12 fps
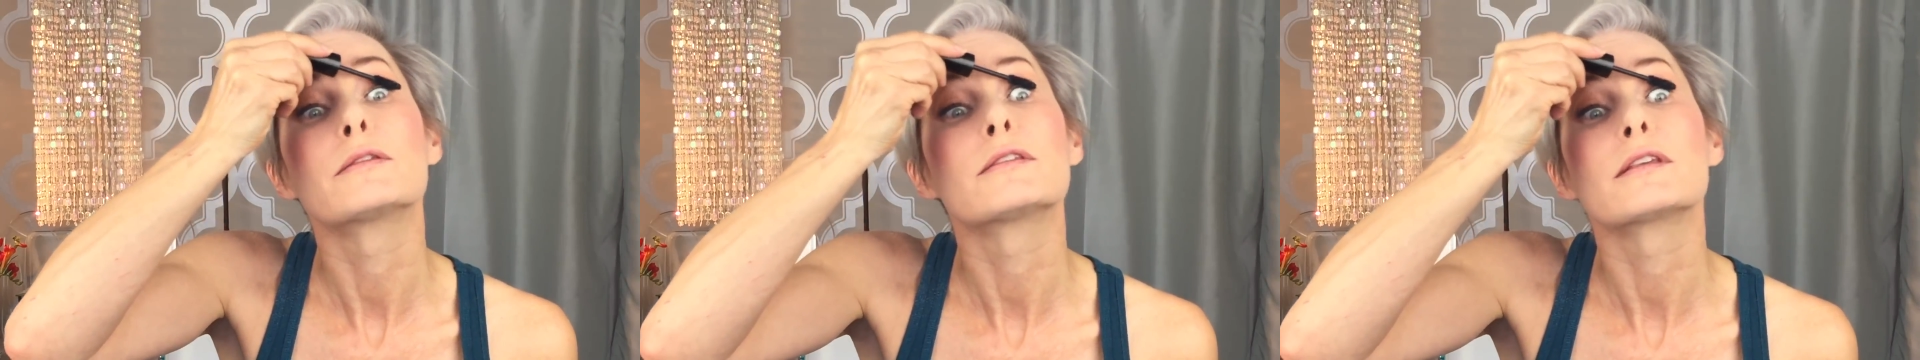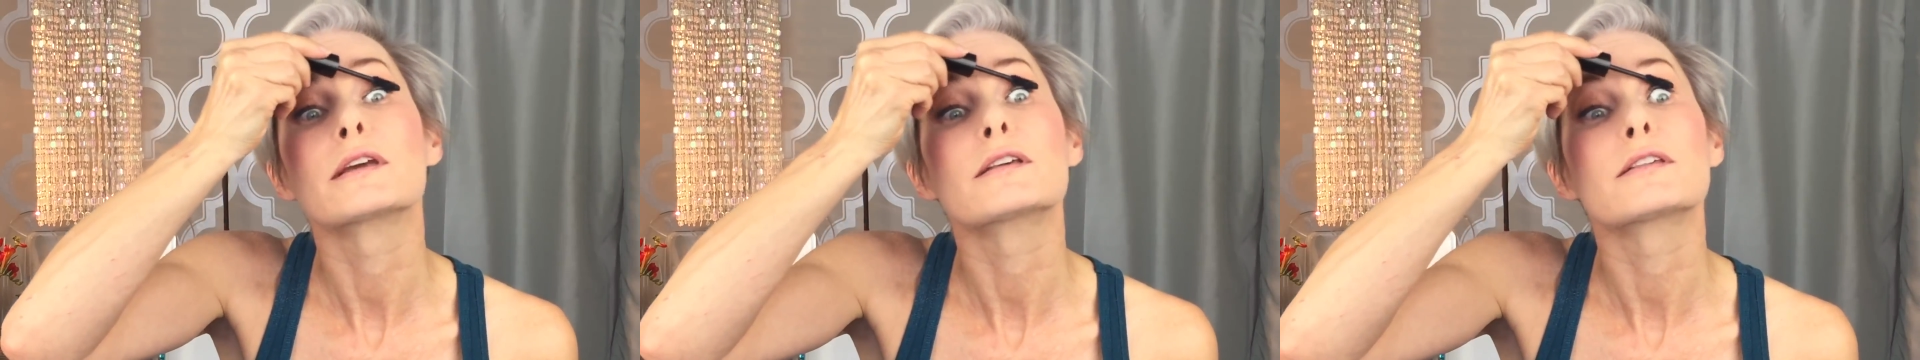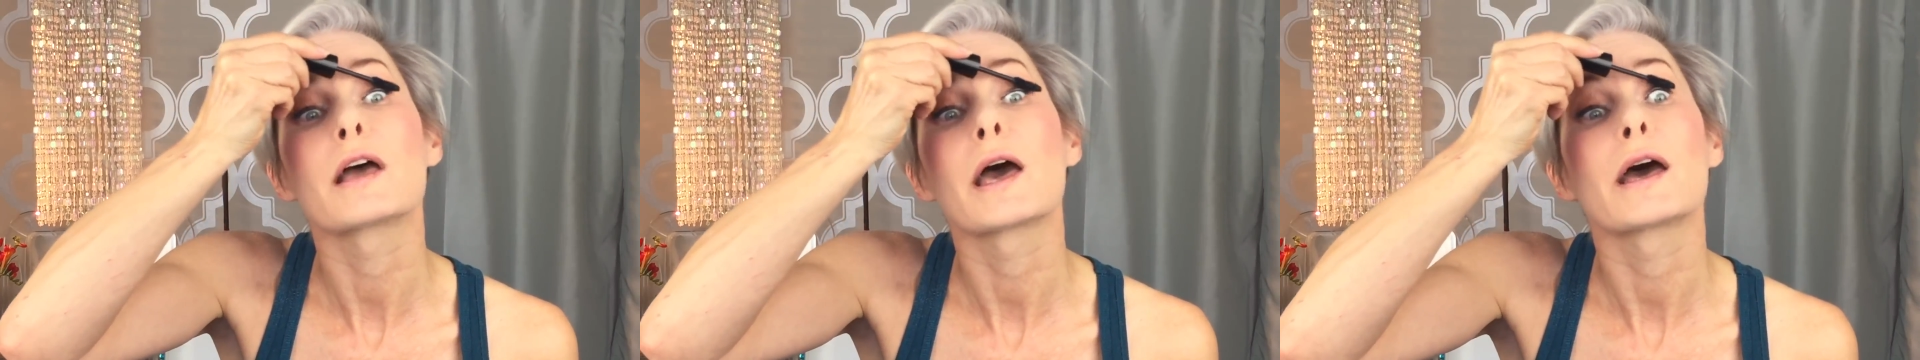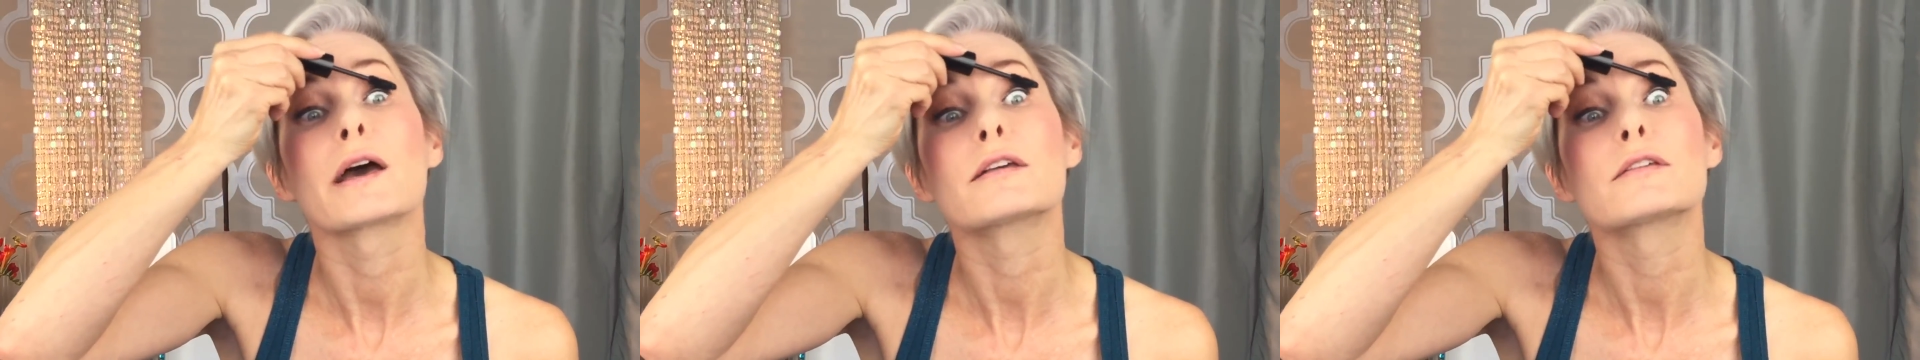
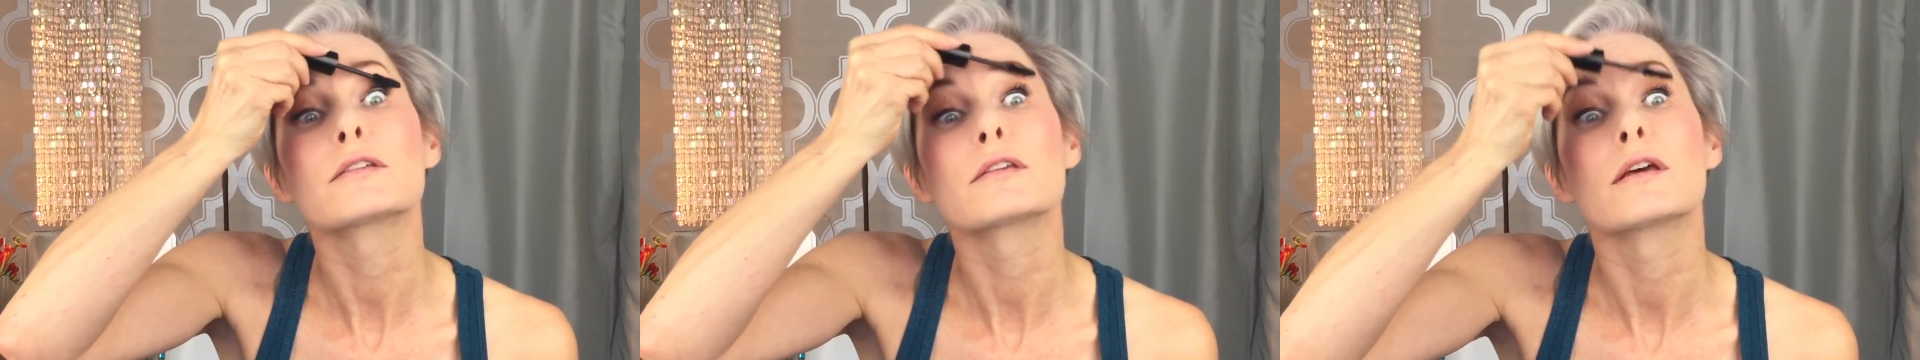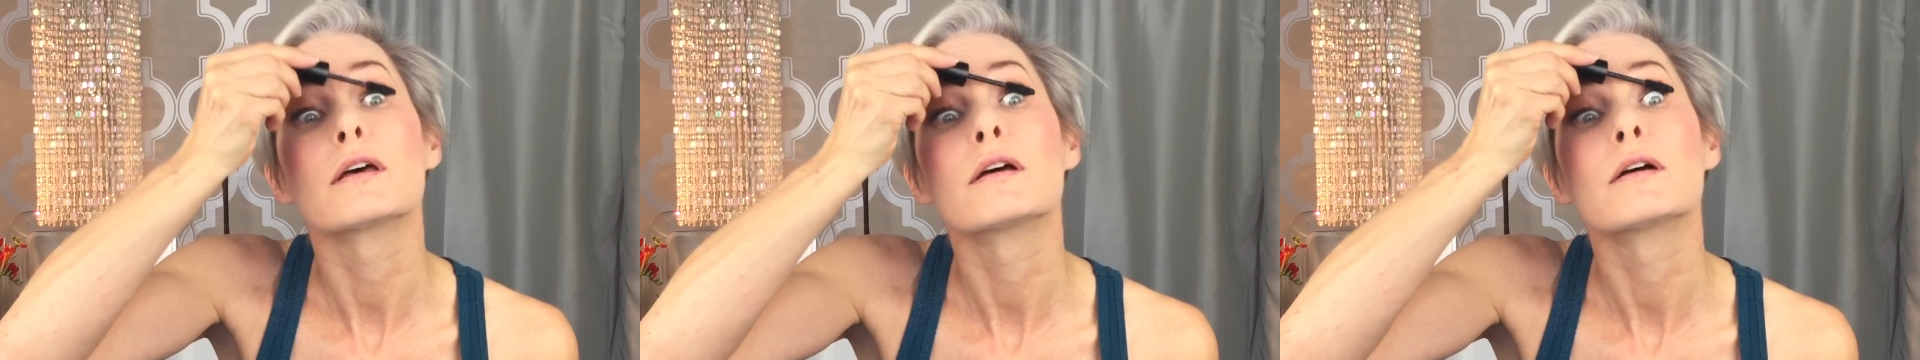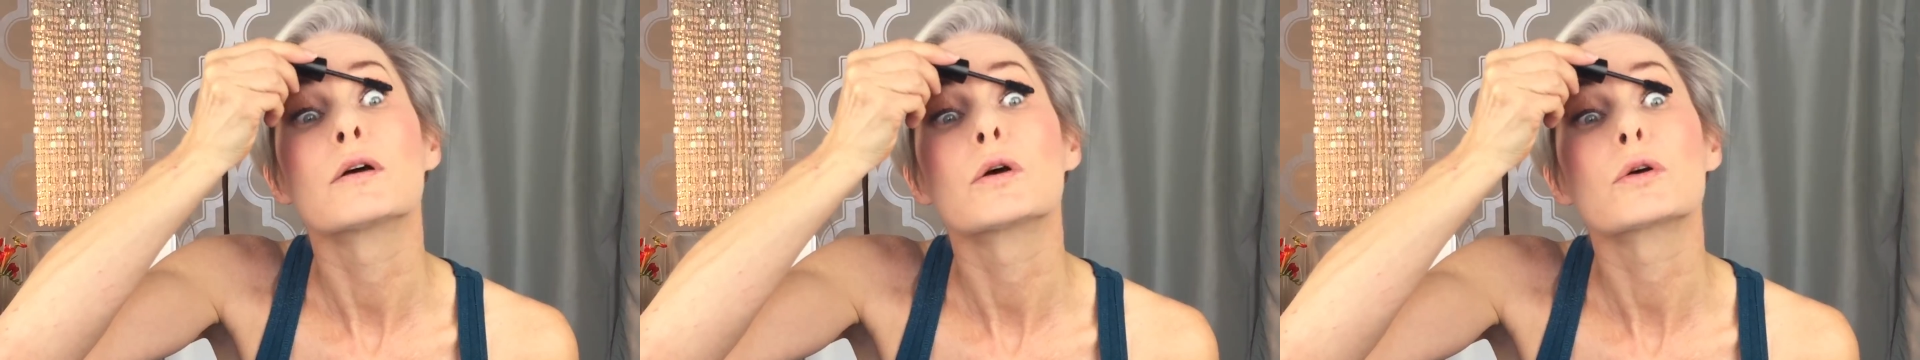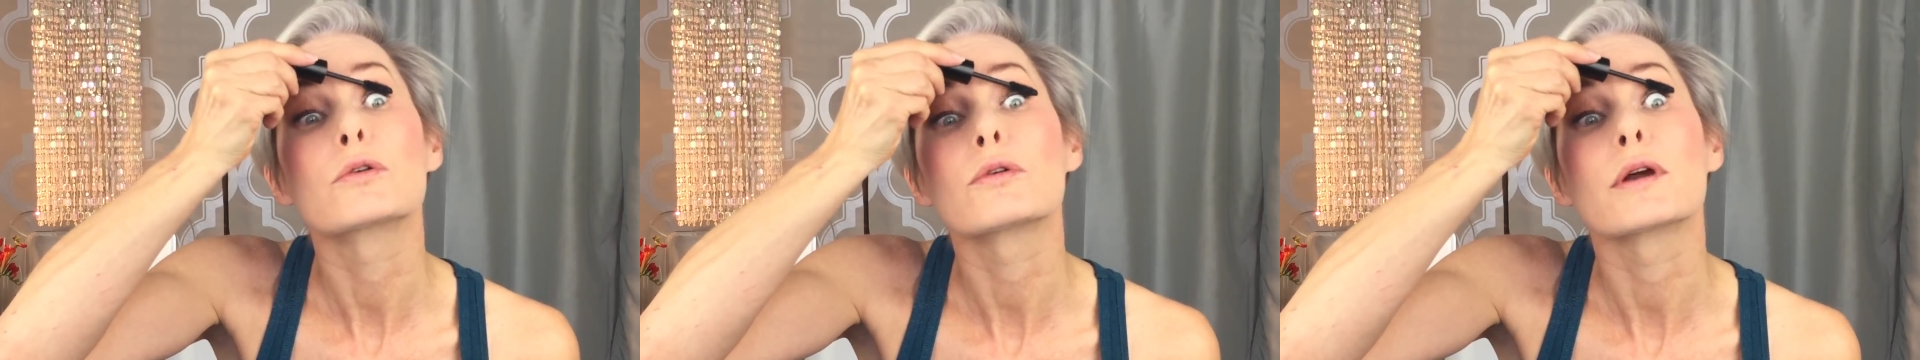Zigzags.
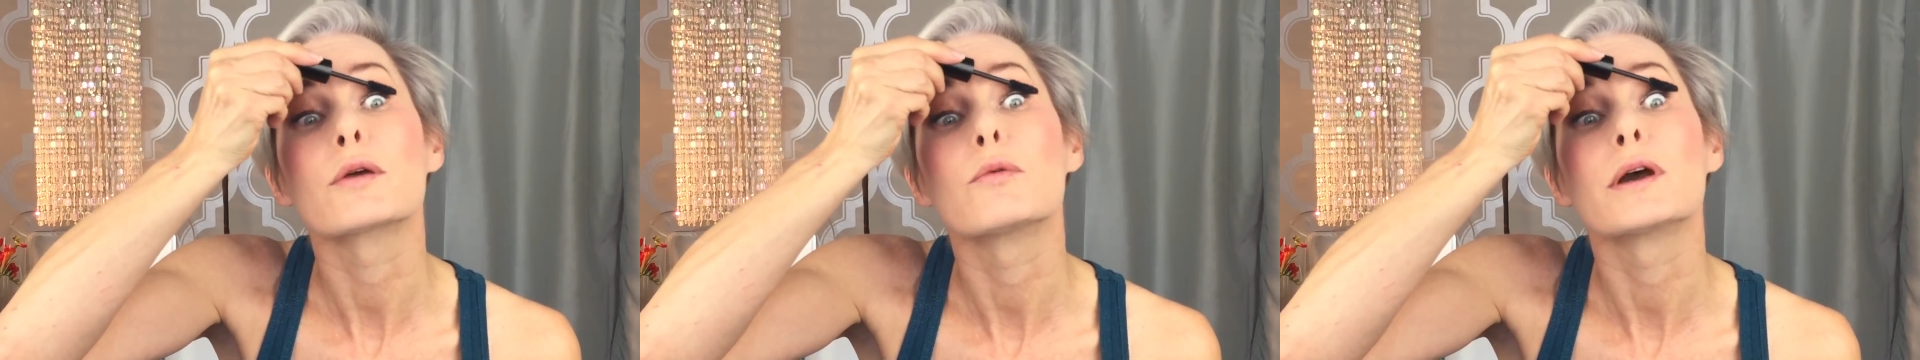Great